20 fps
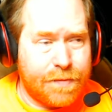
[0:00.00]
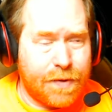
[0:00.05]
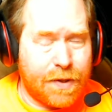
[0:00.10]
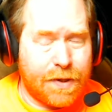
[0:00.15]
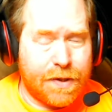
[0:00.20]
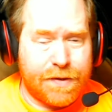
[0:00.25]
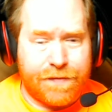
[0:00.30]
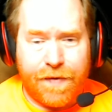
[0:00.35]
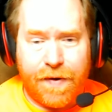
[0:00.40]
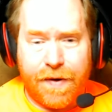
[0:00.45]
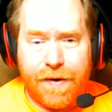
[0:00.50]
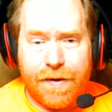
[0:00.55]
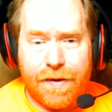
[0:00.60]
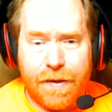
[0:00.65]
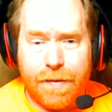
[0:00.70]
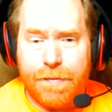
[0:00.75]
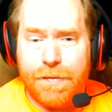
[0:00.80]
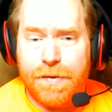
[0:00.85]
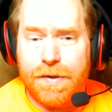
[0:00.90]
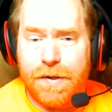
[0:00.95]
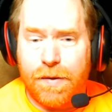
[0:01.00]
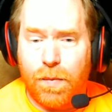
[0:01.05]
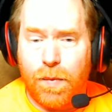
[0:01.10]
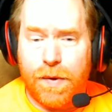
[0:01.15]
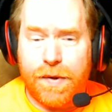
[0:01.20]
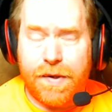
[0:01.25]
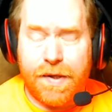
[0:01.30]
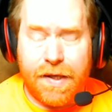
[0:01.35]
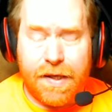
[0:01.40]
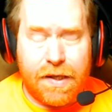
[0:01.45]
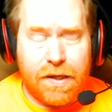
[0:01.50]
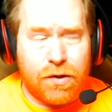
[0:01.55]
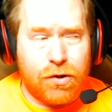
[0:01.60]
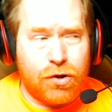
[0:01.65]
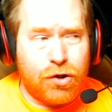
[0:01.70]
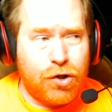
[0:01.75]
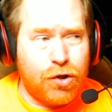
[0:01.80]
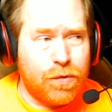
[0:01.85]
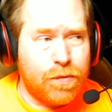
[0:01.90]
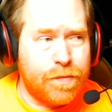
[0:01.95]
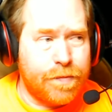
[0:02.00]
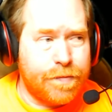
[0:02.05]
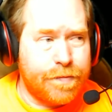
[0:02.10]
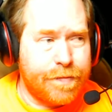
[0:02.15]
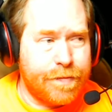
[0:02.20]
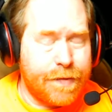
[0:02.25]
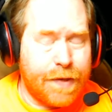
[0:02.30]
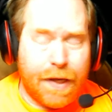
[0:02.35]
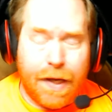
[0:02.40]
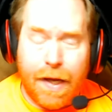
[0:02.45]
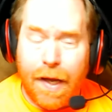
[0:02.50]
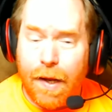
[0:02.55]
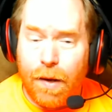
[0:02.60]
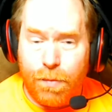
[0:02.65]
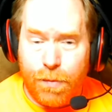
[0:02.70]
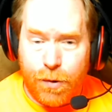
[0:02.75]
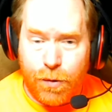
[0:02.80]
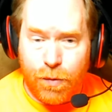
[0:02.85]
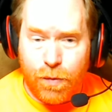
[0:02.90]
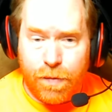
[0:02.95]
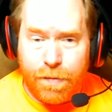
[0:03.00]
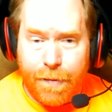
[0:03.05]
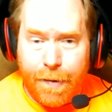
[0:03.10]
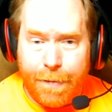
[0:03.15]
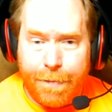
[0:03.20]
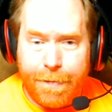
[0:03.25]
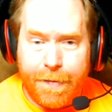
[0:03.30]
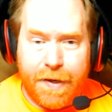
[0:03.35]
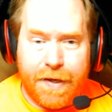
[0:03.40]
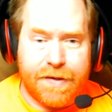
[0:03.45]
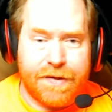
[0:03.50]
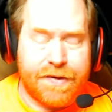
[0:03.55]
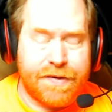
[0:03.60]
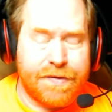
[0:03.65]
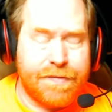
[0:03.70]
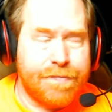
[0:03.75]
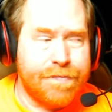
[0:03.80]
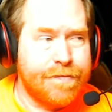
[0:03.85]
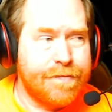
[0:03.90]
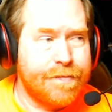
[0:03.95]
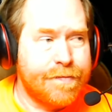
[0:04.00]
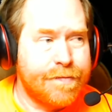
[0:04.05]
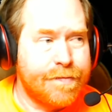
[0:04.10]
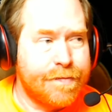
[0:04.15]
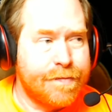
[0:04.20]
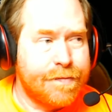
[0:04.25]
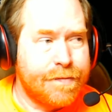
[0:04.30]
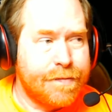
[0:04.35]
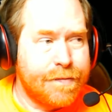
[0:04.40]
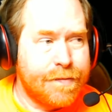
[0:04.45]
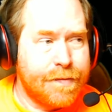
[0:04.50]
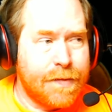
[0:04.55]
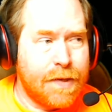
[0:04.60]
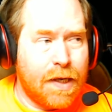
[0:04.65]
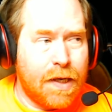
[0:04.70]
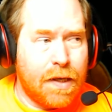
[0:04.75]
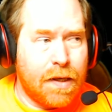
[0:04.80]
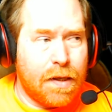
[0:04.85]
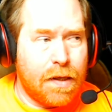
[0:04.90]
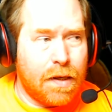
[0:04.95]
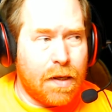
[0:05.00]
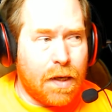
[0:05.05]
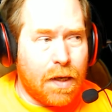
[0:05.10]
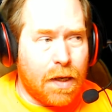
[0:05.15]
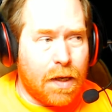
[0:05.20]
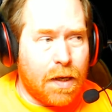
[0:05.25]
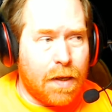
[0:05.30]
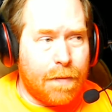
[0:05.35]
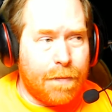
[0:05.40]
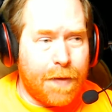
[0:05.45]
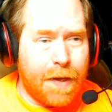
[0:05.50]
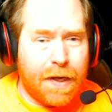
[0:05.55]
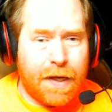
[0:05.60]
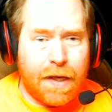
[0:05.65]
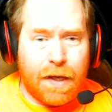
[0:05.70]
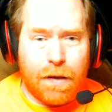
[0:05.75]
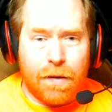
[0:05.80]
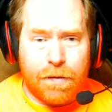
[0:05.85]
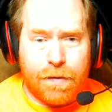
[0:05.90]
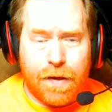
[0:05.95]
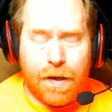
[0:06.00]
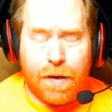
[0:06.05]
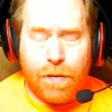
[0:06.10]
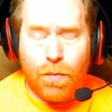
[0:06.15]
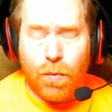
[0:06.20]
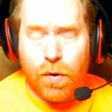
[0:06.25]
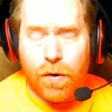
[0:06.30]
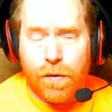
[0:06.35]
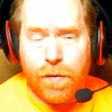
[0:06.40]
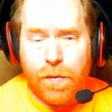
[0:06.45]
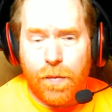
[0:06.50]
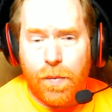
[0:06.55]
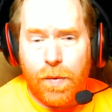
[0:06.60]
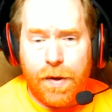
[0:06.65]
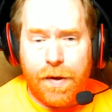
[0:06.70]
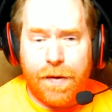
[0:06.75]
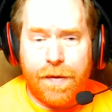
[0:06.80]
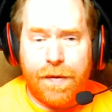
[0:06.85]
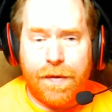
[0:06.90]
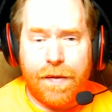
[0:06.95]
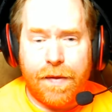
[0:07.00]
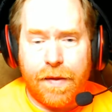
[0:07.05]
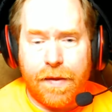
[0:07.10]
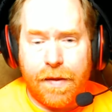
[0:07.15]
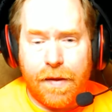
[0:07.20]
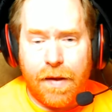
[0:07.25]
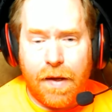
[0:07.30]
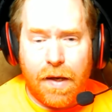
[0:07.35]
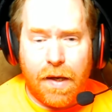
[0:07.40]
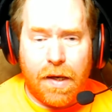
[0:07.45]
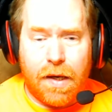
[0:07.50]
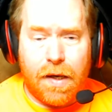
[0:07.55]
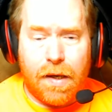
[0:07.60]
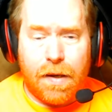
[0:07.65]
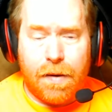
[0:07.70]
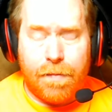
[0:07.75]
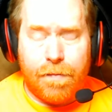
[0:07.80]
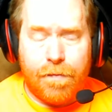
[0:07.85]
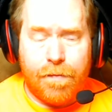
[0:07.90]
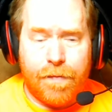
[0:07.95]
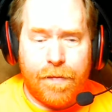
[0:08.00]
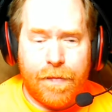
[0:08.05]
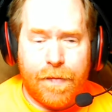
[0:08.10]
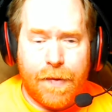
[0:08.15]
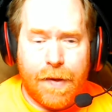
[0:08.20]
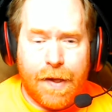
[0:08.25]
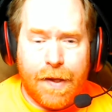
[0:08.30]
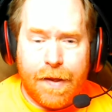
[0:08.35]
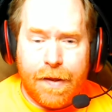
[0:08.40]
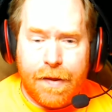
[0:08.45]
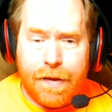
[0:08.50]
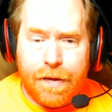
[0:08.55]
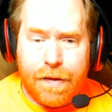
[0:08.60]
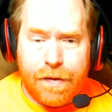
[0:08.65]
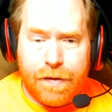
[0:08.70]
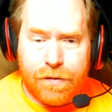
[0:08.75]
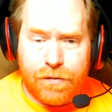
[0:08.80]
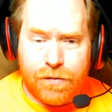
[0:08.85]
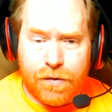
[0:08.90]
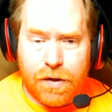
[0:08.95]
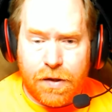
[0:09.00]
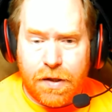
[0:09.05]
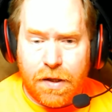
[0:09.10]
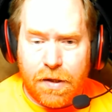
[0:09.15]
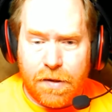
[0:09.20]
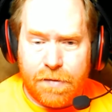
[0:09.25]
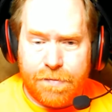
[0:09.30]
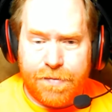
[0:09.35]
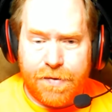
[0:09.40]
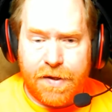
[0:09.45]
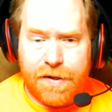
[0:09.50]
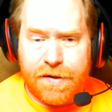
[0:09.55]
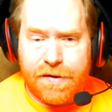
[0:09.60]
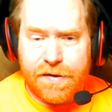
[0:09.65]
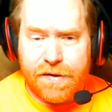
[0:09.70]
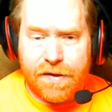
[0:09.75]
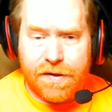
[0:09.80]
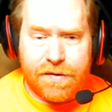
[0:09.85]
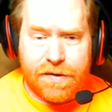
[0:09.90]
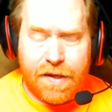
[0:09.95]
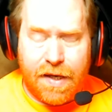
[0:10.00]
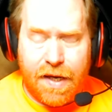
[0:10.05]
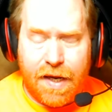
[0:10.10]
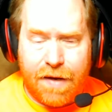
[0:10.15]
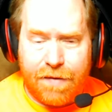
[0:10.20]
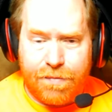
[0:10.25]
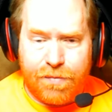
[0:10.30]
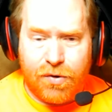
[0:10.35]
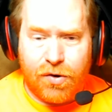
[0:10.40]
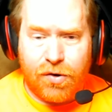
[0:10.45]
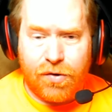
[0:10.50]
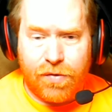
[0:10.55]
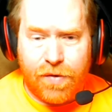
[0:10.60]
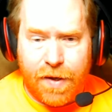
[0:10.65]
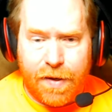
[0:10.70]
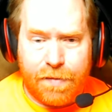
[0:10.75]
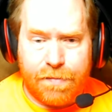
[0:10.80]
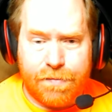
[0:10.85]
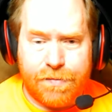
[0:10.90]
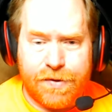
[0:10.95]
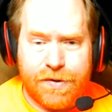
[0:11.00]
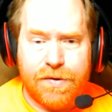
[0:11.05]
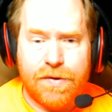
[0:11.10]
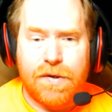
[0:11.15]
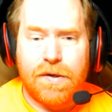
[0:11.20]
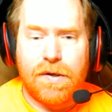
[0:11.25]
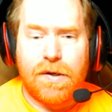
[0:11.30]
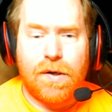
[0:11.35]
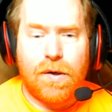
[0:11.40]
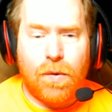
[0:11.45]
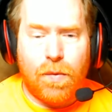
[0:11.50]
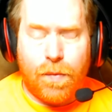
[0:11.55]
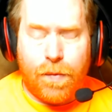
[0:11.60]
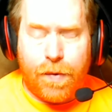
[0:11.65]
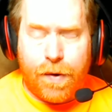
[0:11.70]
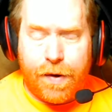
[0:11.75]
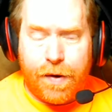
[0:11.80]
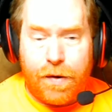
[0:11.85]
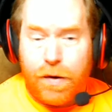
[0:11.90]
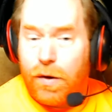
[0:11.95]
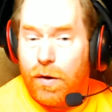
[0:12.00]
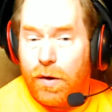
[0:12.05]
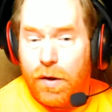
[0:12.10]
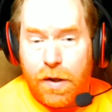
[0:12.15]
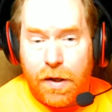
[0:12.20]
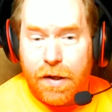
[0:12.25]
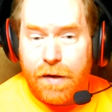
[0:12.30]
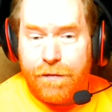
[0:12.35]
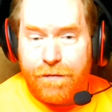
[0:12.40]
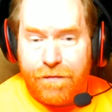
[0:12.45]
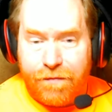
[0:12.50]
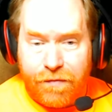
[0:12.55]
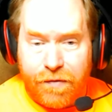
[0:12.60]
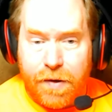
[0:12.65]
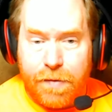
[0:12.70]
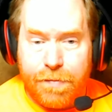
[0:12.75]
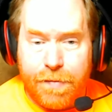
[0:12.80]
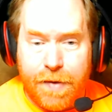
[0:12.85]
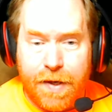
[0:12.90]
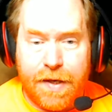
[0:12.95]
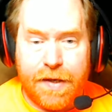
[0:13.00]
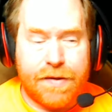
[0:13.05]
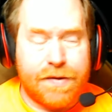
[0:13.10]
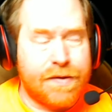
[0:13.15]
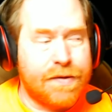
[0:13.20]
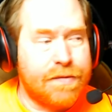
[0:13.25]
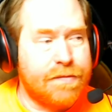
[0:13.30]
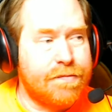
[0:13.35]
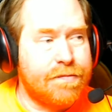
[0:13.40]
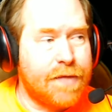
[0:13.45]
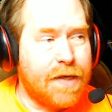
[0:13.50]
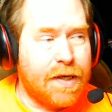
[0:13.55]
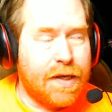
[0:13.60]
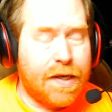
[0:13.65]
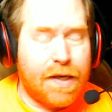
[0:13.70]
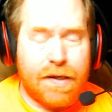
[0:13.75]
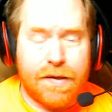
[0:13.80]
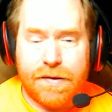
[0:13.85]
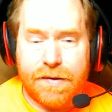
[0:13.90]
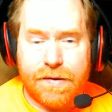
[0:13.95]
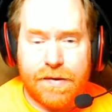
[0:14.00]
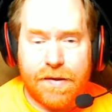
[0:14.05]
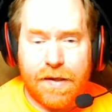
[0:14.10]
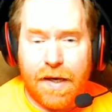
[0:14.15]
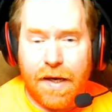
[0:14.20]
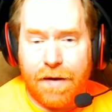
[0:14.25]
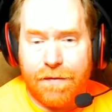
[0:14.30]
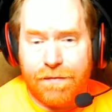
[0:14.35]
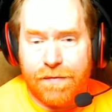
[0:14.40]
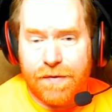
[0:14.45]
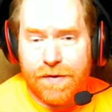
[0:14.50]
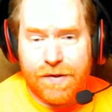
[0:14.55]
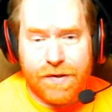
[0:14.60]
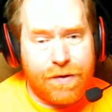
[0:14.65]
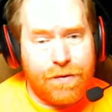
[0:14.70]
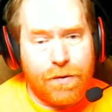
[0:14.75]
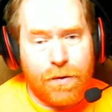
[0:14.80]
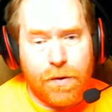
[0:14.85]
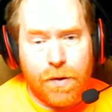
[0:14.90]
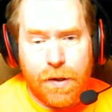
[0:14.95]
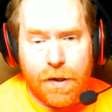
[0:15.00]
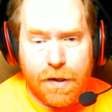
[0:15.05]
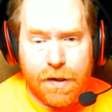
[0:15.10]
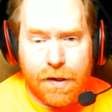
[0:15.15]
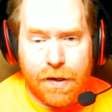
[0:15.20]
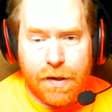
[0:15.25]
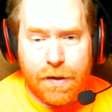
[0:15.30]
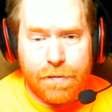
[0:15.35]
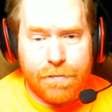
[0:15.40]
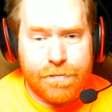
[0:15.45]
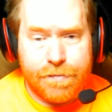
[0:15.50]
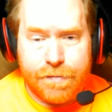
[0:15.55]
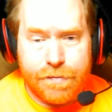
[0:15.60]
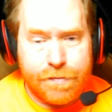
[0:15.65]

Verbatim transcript: it's very limited what they can do. They help me with my medicine. They work with the drug companies because they have programs where you can get free medicine. And since I have zero income,